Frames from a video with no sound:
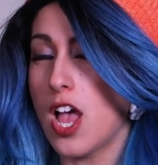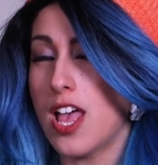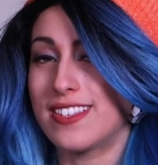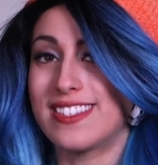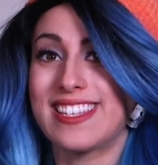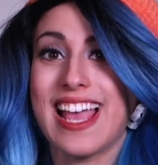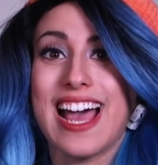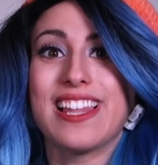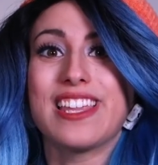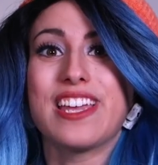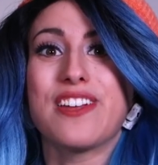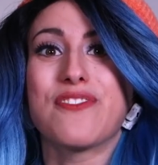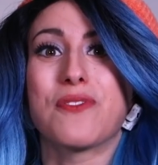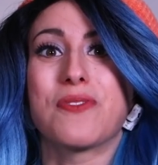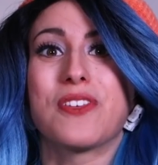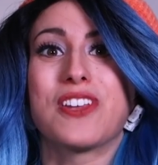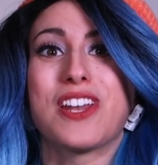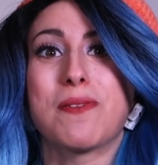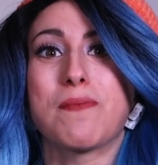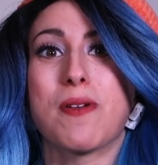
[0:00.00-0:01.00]
Sally
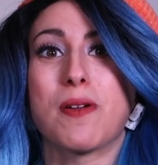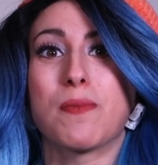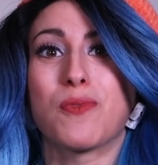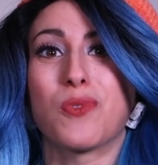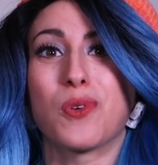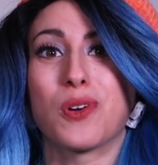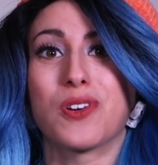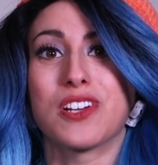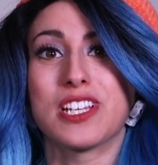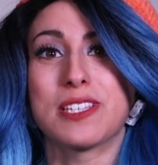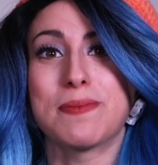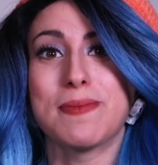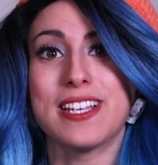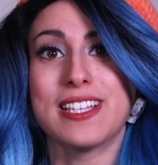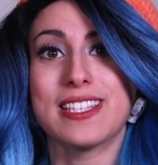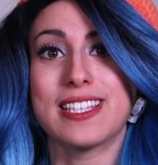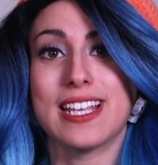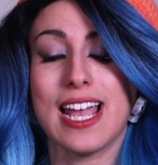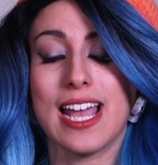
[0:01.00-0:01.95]
from The Nightmare Before Christmas,